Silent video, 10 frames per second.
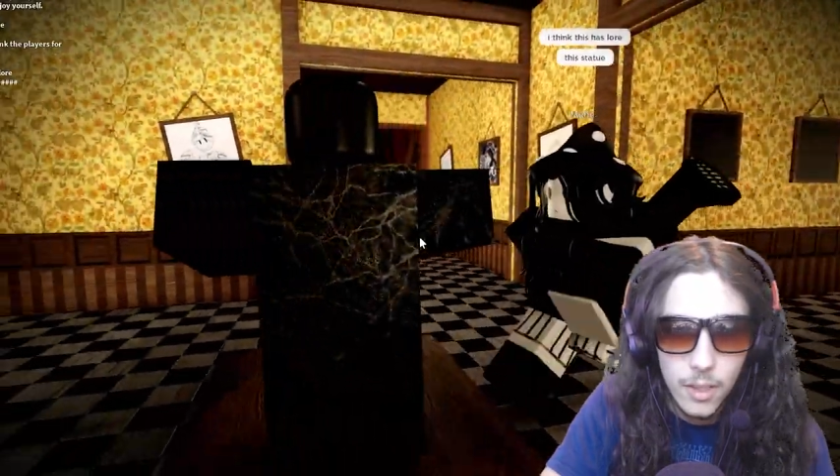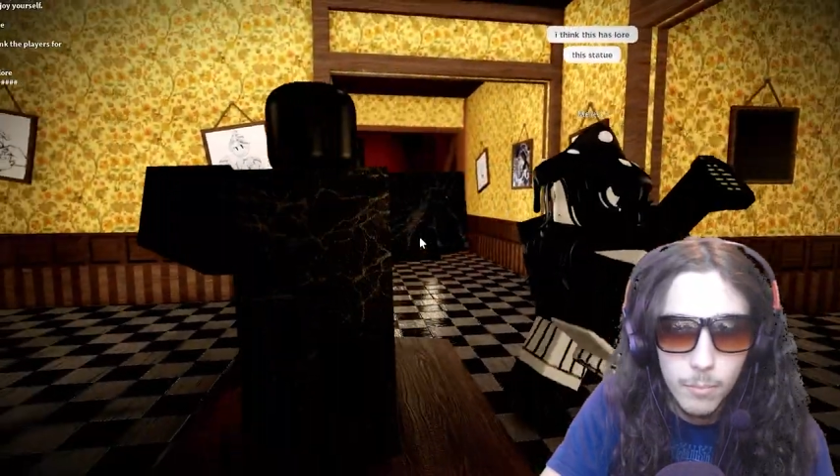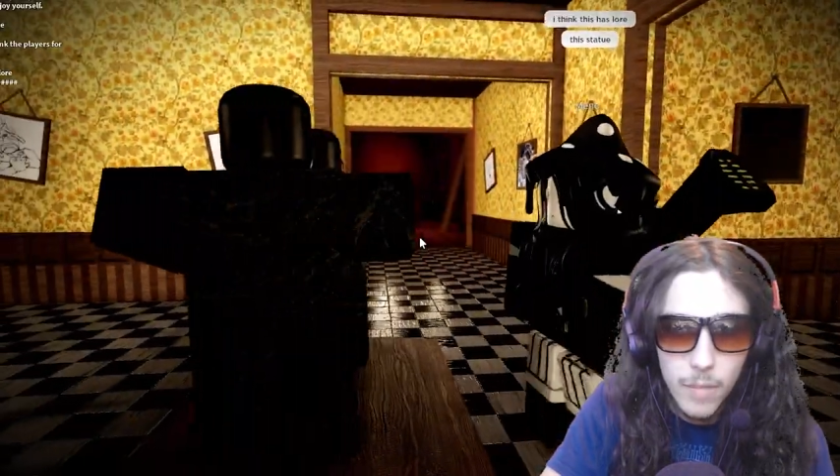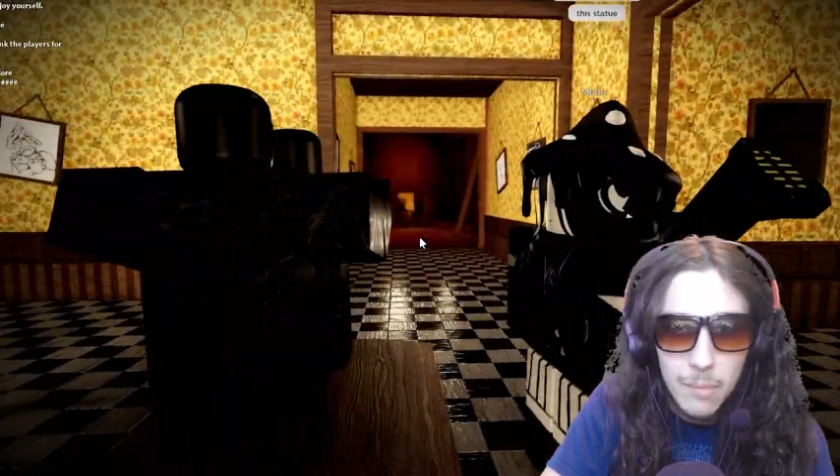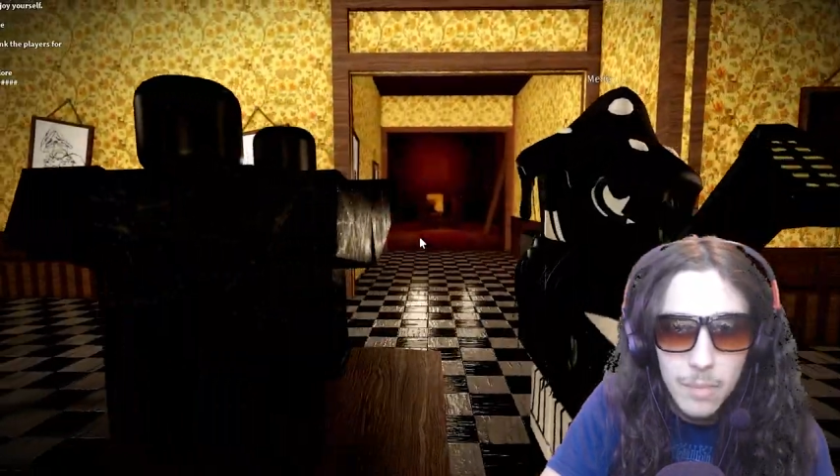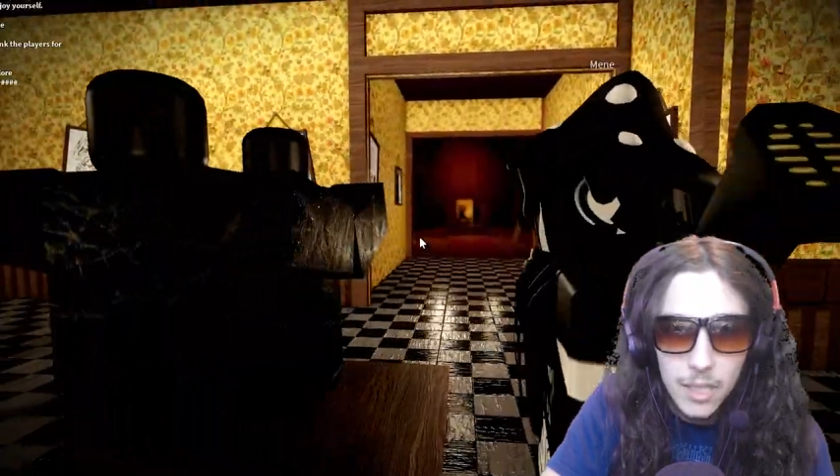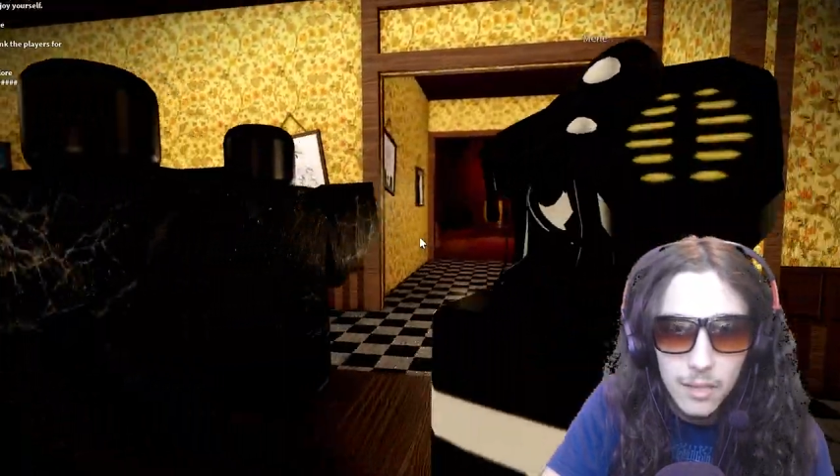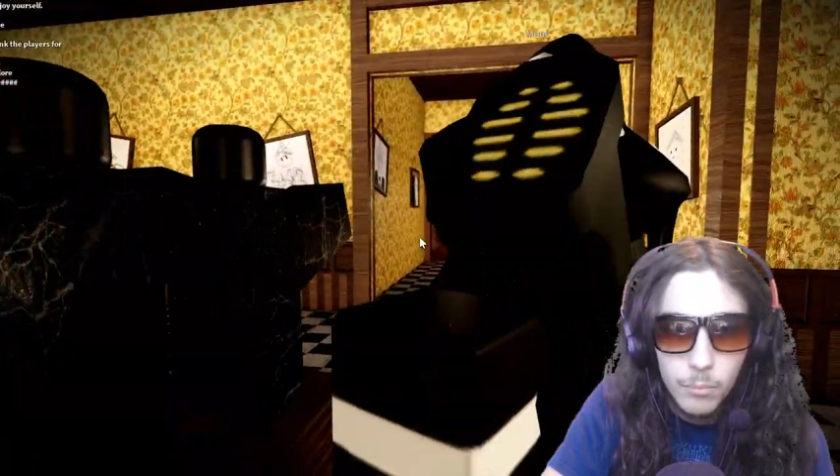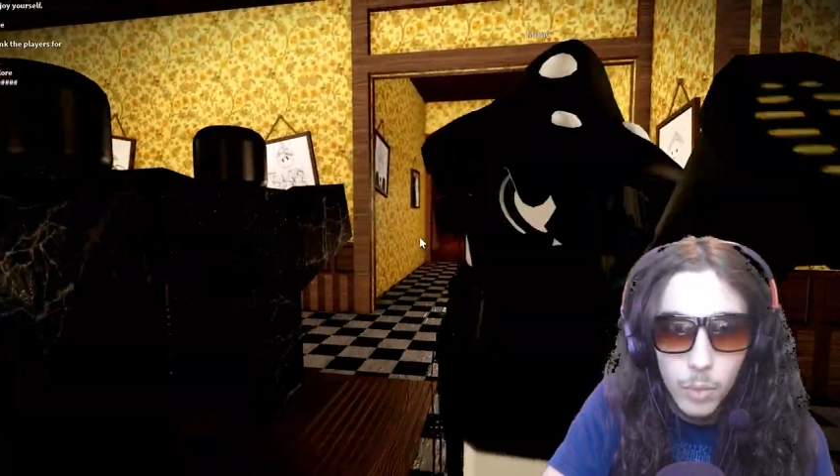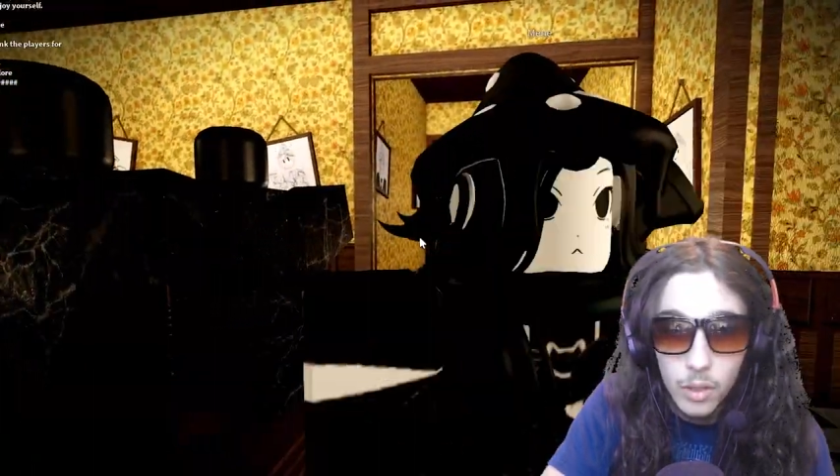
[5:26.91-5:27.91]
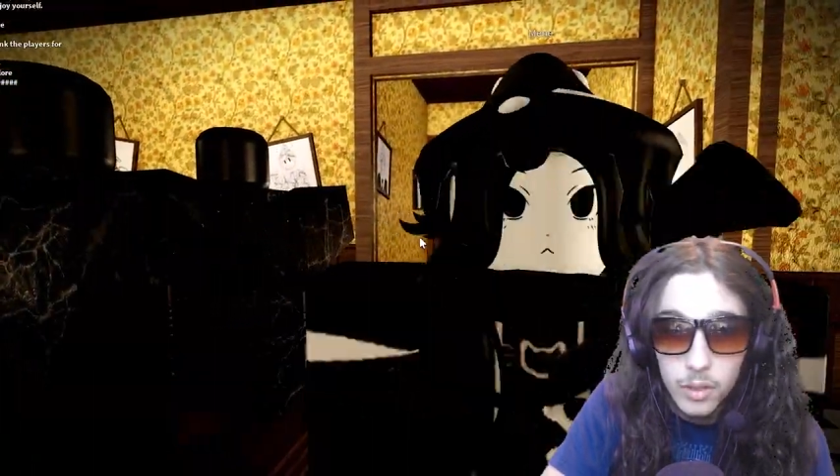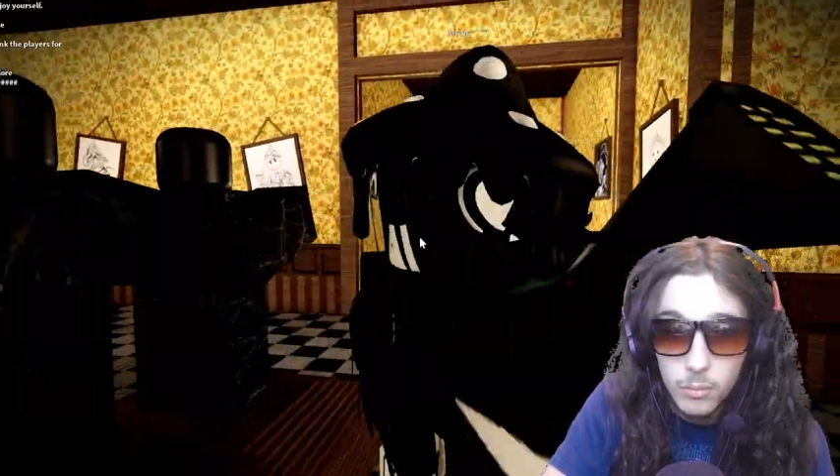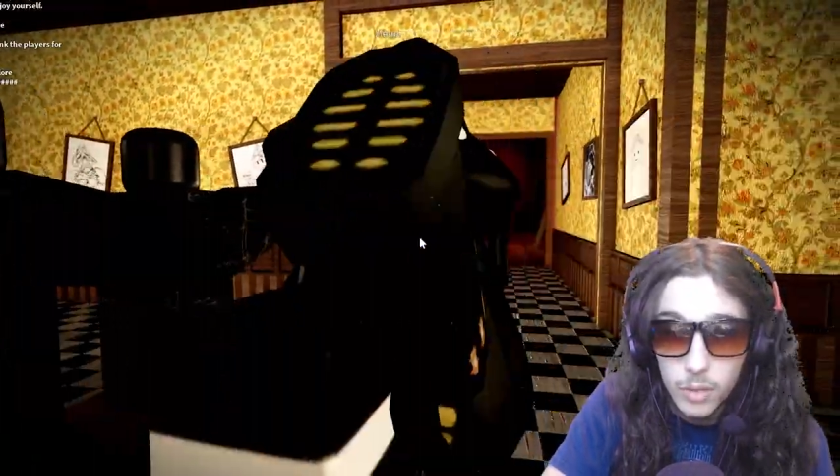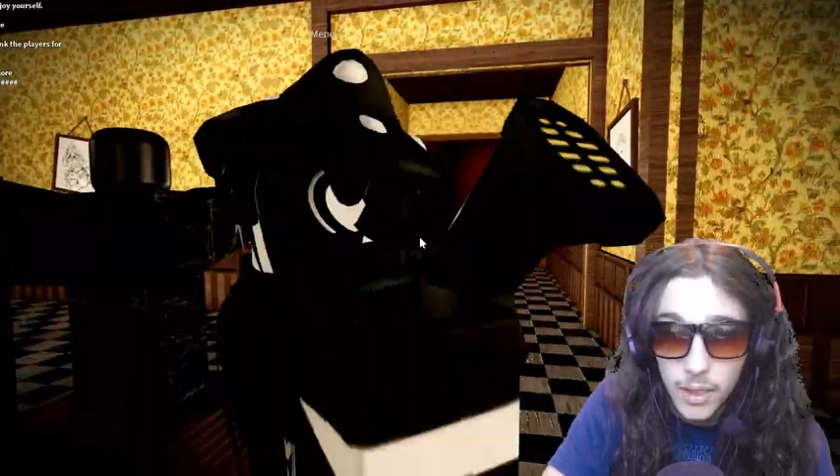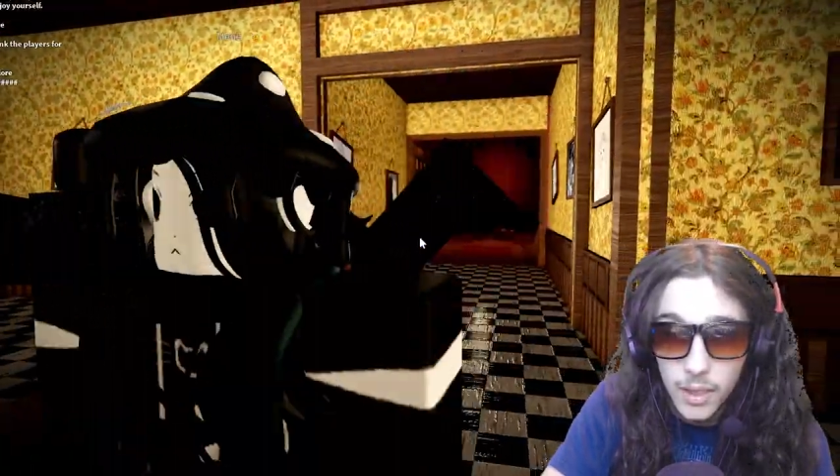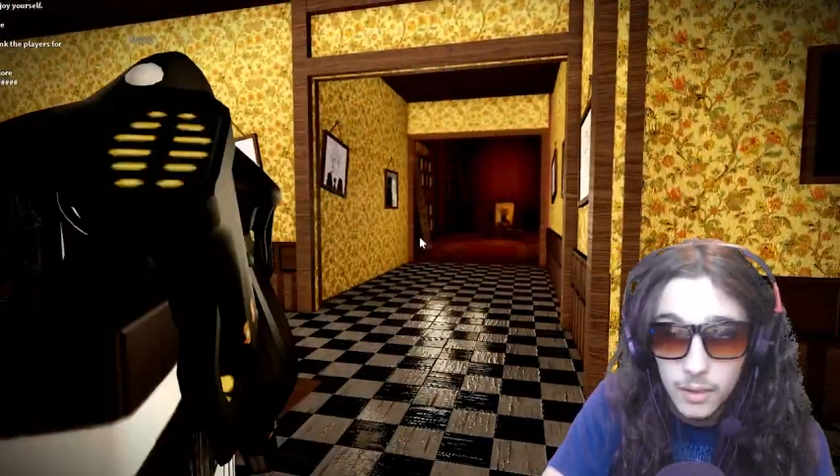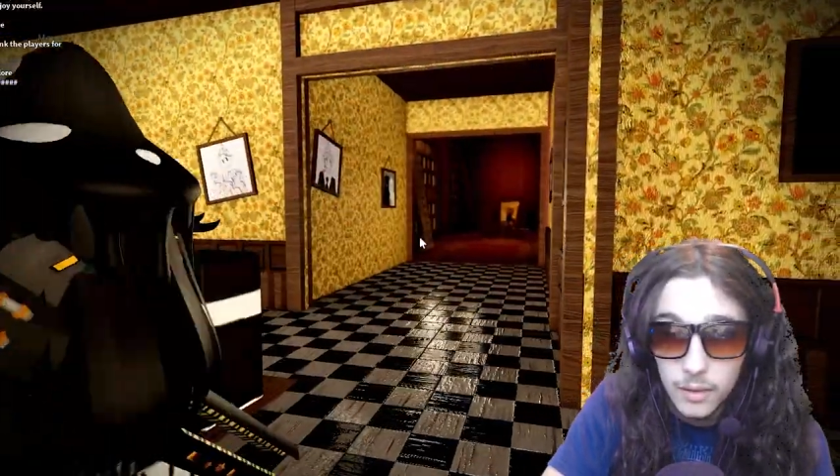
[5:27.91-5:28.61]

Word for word: maybe, possibly.